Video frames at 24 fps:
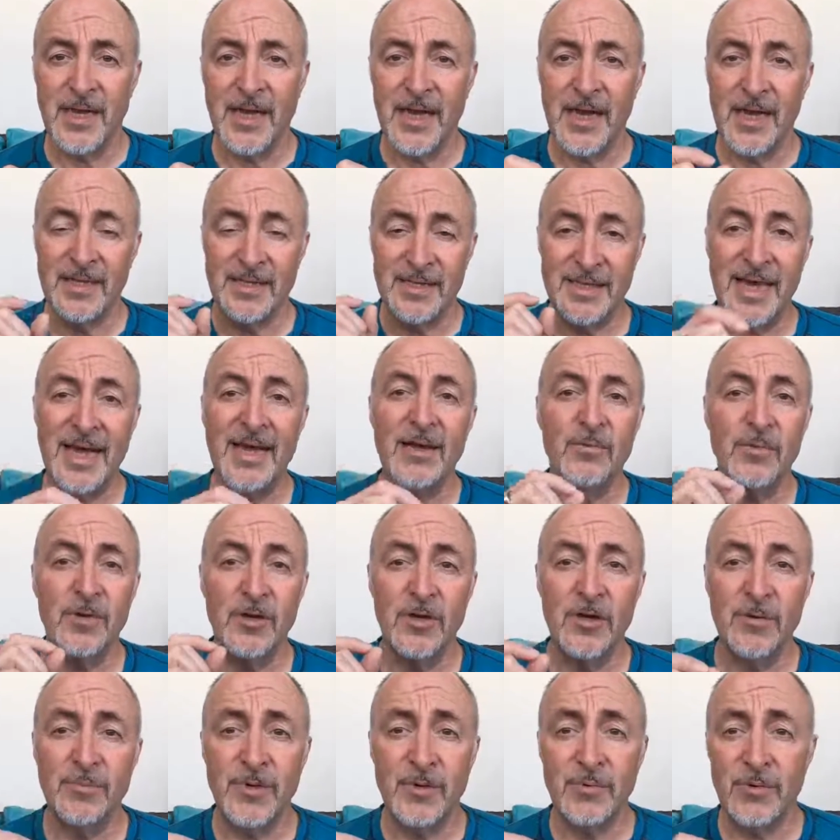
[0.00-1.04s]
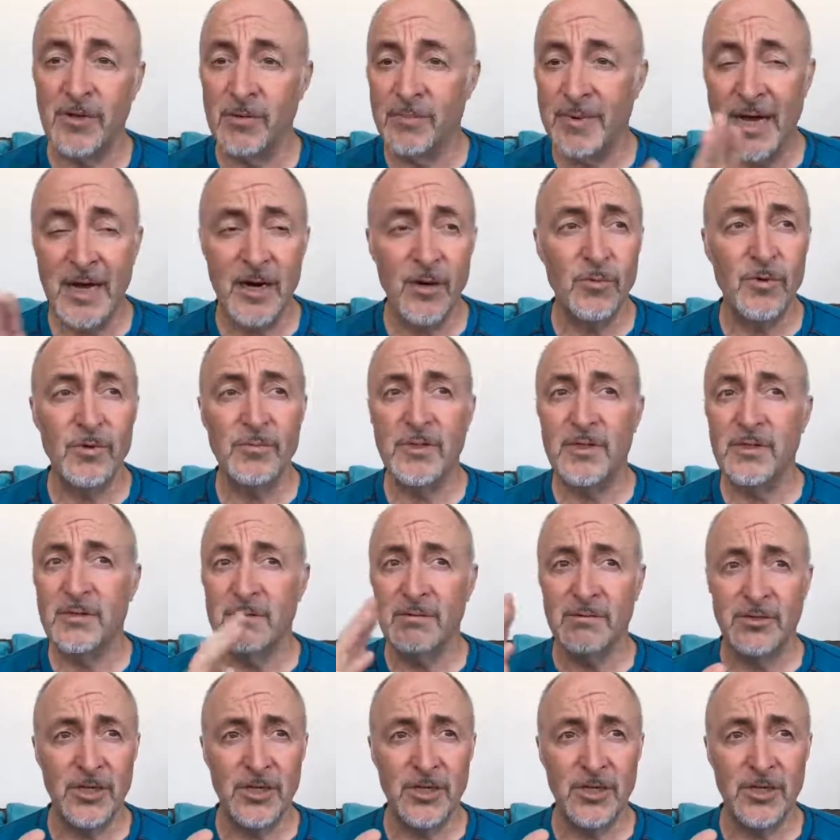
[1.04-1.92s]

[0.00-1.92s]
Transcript: And that will help you with a man or woman,